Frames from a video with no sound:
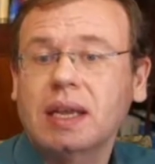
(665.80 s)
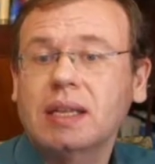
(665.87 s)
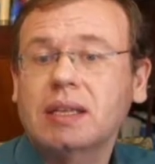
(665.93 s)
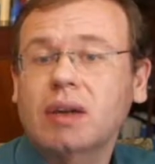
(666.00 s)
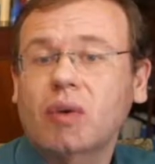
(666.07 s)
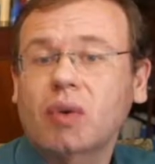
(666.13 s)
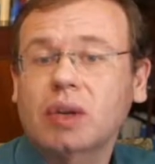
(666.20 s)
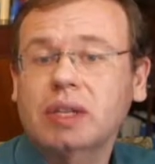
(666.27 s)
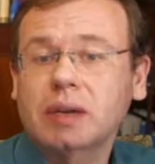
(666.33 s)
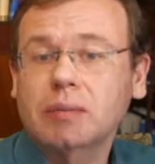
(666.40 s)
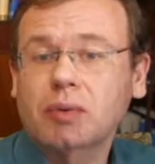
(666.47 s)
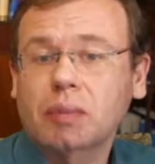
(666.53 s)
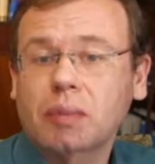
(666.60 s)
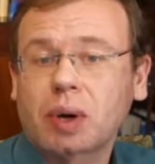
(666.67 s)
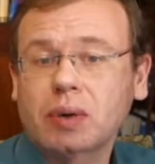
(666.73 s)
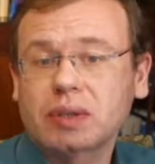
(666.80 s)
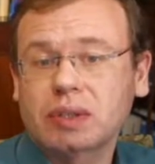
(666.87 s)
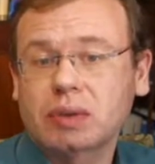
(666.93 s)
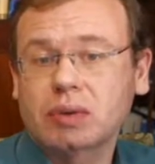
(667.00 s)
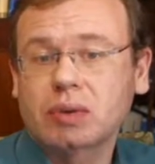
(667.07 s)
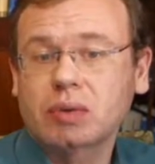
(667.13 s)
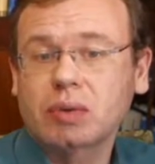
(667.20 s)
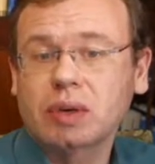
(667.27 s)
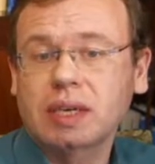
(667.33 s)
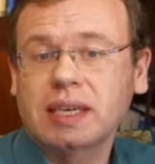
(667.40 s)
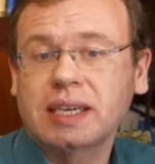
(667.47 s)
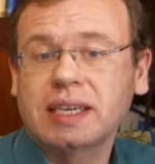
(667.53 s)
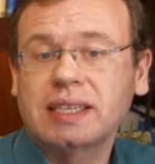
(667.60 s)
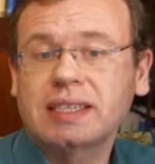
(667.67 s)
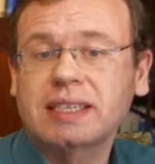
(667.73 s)
Now what they propose to do
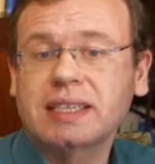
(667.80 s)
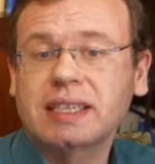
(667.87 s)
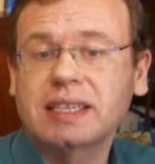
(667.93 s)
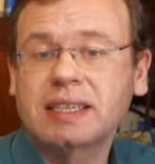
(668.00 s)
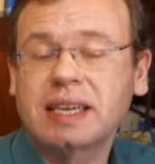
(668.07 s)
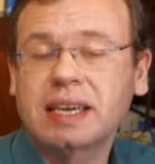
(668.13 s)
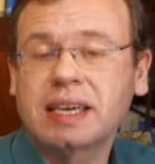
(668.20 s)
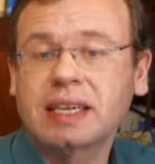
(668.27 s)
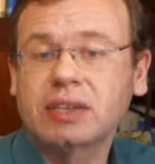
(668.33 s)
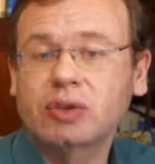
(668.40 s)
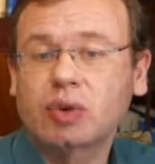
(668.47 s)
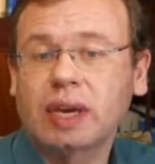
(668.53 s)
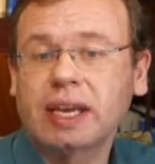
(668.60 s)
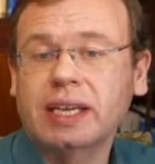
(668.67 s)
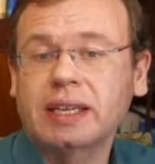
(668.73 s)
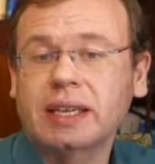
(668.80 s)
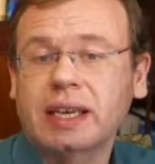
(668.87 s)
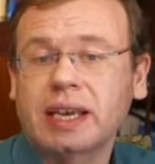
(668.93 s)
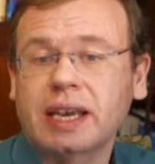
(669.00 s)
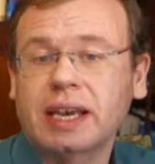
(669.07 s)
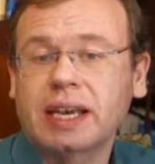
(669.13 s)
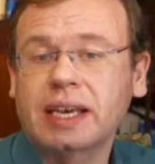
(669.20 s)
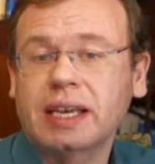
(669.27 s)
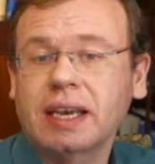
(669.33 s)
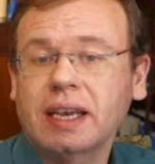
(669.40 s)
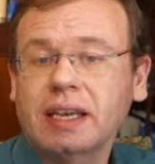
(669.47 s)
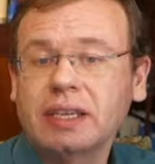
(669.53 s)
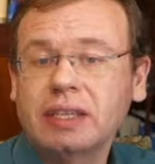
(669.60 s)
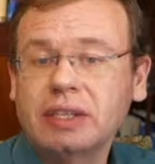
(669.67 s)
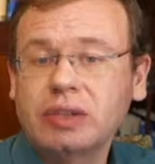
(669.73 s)
is they train a
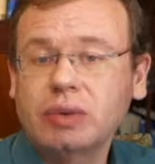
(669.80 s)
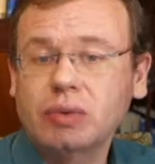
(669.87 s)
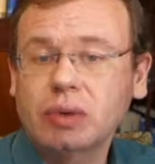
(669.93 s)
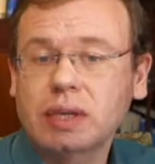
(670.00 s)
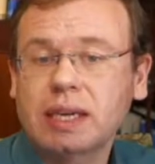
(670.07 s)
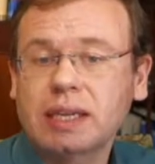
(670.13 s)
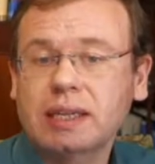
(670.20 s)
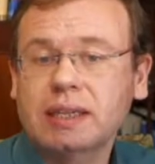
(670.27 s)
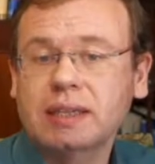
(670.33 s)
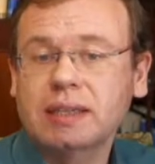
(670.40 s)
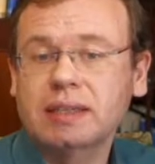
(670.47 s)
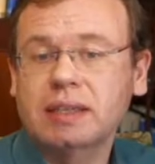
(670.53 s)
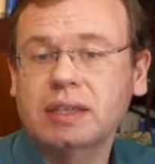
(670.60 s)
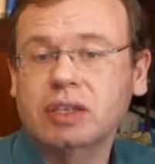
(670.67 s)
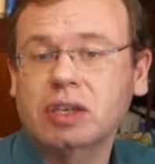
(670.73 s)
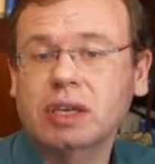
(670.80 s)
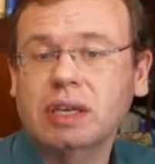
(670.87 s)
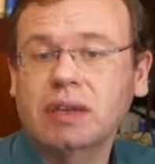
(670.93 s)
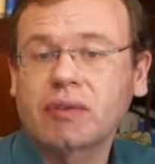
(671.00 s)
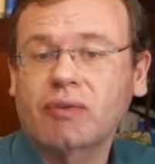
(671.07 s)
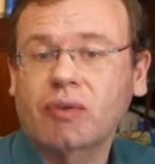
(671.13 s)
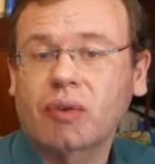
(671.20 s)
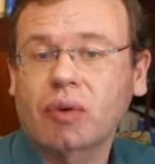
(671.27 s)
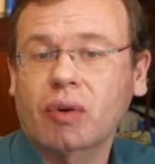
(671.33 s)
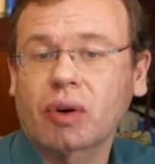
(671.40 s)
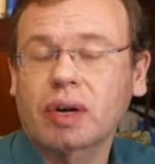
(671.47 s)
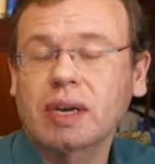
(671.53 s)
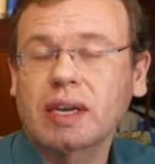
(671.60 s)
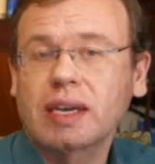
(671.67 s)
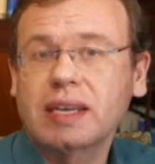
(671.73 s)
unit essentially
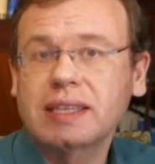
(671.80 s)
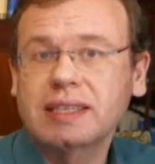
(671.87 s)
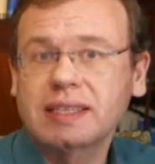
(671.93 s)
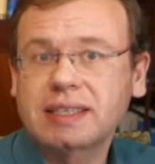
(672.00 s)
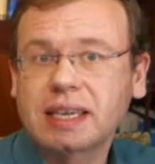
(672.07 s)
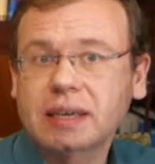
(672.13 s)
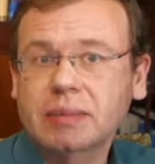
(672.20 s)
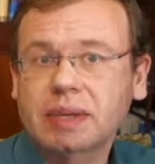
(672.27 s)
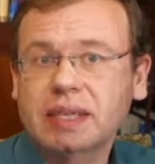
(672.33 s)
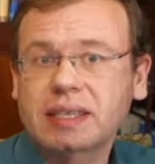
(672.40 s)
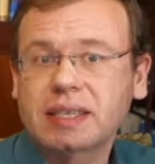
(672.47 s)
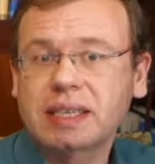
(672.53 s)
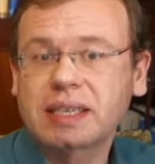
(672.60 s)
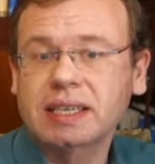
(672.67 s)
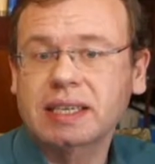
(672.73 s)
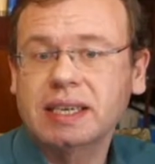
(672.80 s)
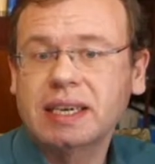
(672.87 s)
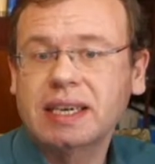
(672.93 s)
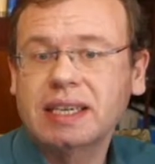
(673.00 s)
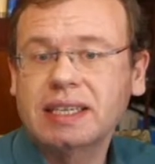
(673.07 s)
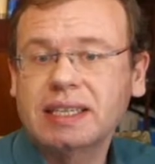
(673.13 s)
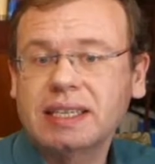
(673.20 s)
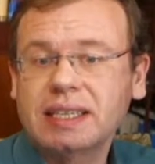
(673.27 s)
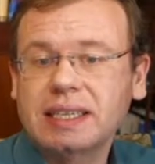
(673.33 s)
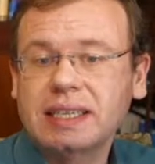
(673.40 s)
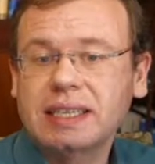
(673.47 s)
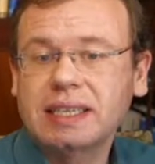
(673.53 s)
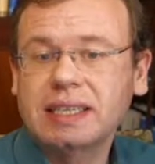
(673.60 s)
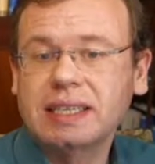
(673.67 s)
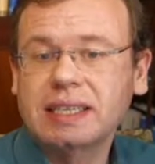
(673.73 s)
for segmenting
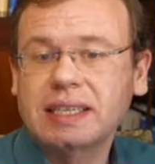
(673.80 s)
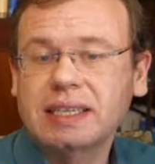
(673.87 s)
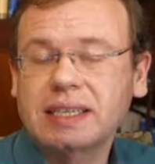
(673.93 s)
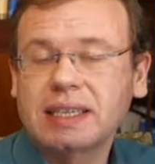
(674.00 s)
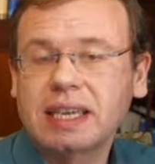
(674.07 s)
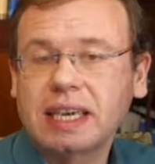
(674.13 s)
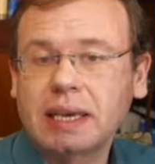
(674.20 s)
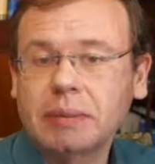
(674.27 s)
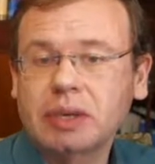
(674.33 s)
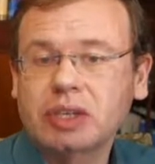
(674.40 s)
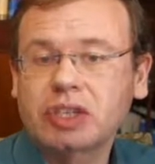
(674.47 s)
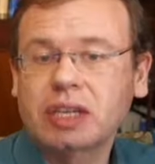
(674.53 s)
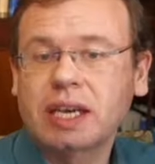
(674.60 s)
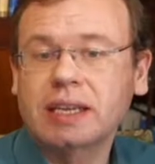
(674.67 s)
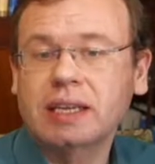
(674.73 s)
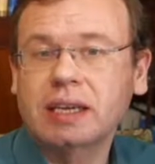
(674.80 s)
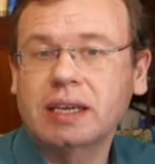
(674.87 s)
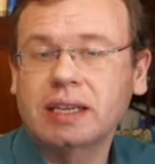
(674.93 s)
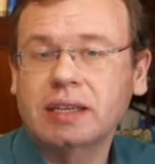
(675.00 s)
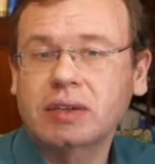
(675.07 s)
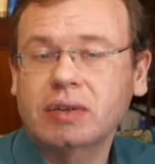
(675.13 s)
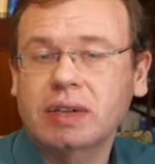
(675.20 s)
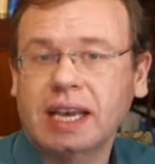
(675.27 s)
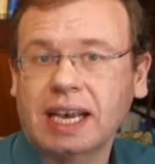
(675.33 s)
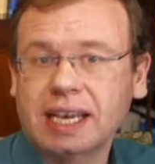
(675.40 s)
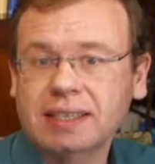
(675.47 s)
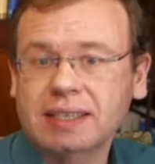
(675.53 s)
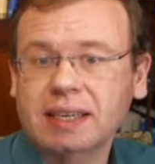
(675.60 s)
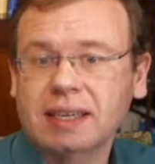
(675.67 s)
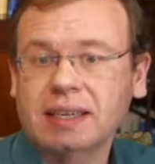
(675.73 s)
the image data into the
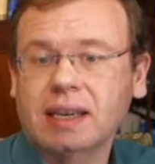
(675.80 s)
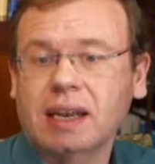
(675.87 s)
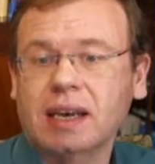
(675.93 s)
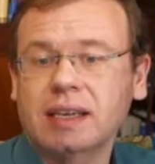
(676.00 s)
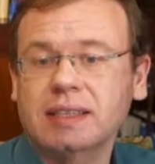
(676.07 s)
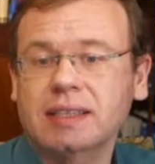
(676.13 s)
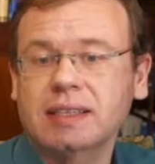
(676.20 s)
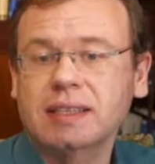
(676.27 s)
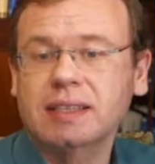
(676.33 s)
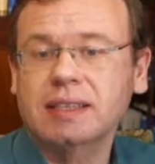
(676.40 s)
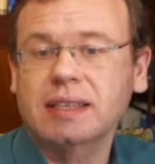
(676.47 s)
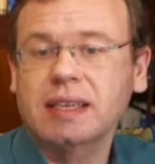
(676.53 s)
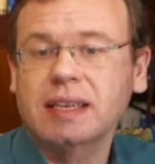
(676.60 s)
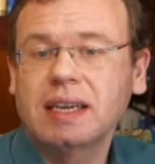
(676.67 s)
XCAT classes,